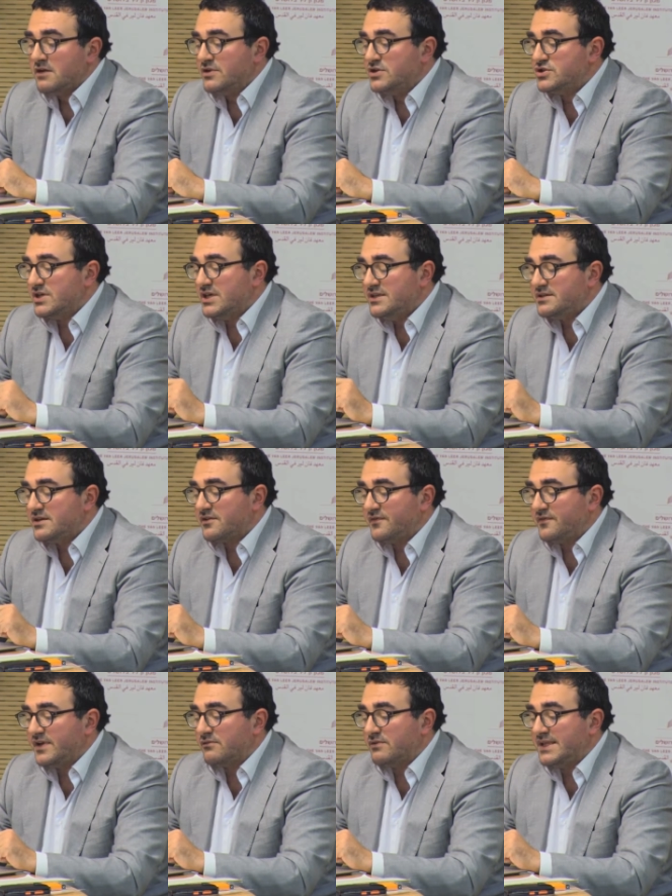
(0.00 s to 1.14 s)
which
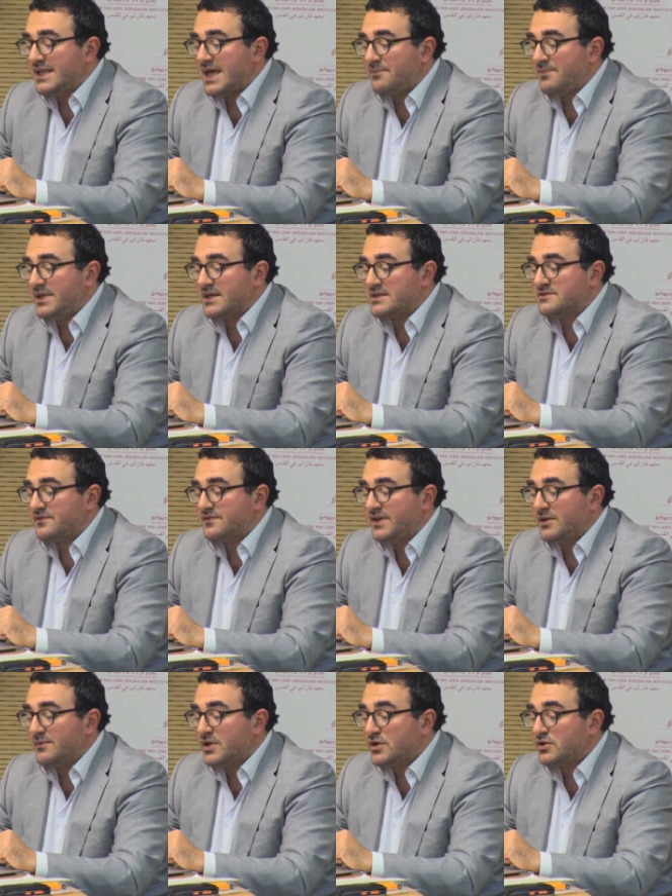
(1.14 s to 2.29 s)
interfere with the applicant's
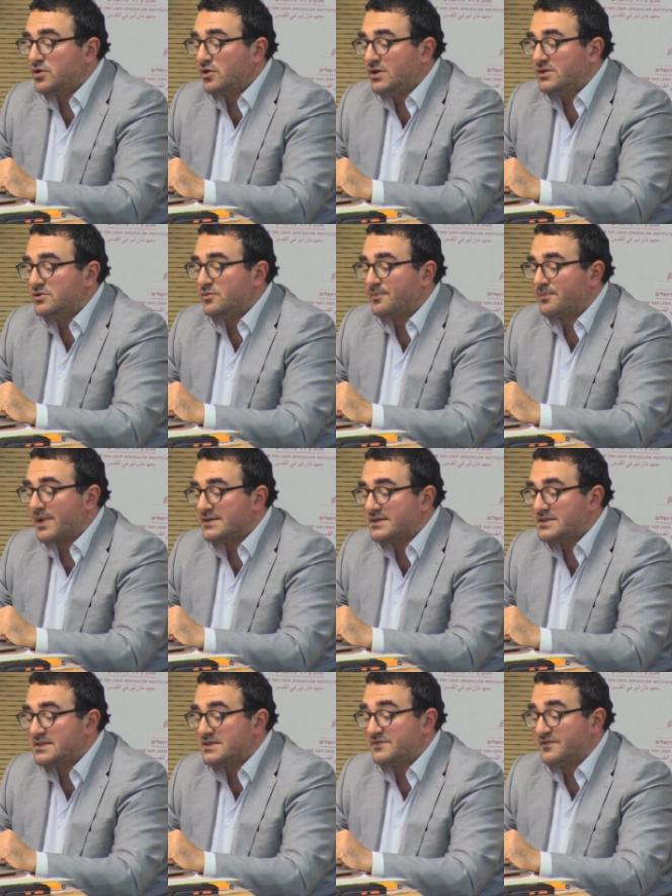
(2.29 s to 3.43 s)
freedom not only to
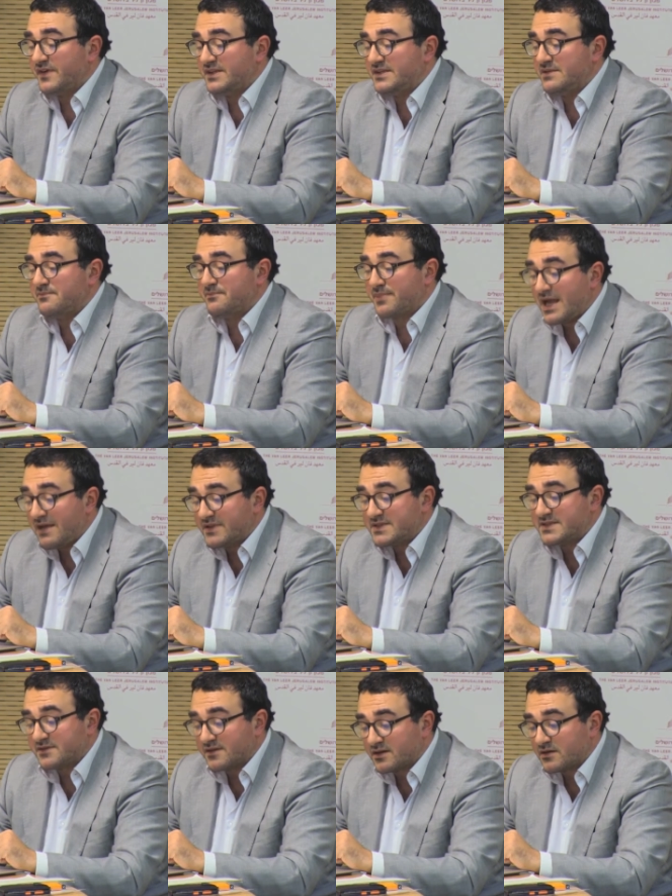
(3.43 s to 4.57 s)
practice his faith in private
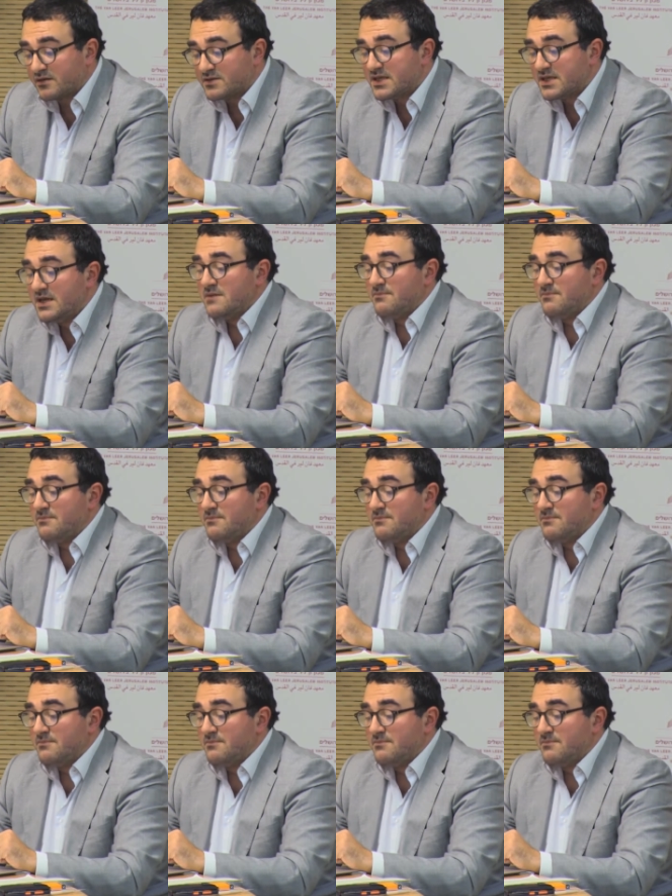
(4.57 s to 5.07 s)
circles,